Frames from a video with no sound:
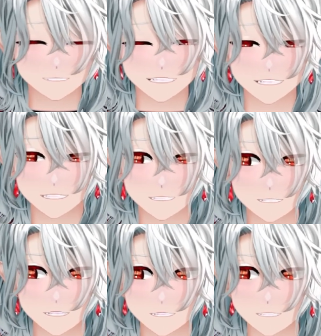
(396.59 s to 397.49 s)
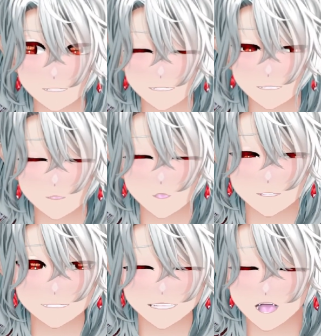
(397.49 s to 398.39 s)
Because this is a good transition if it
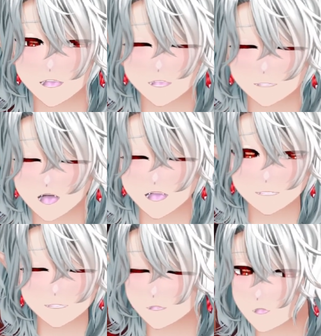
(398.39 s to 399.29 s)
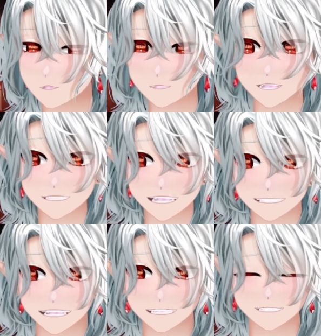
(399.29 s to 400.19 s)
was. I don't know if the phone actually works or sounds
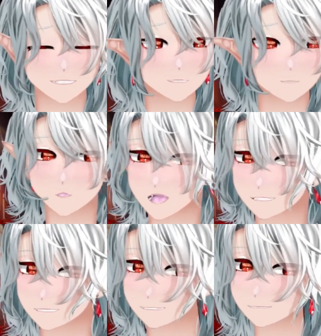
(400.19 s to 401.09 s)
like that, but...